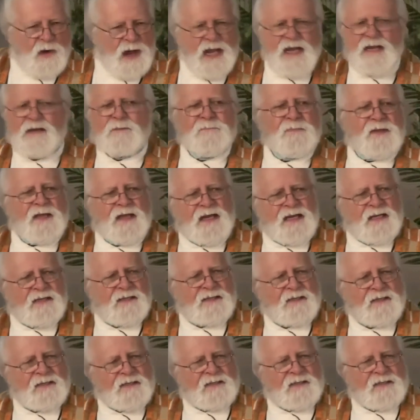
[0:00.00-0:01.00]
wait a
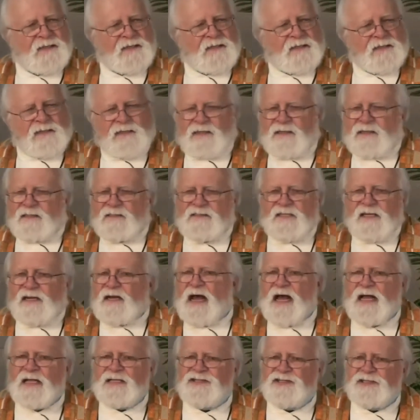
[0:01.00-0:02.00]
minute, did
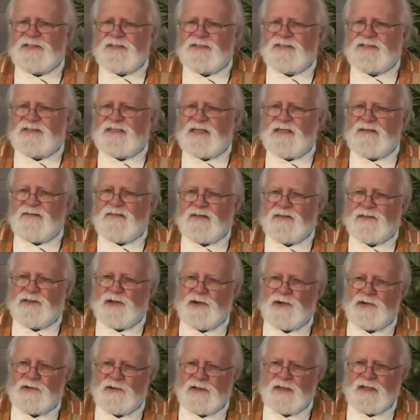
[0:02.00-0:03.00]
I just see the
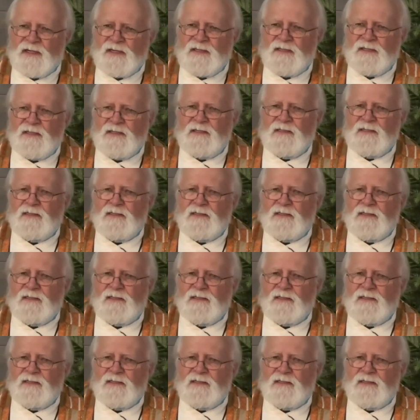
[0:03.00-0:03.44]
Lord?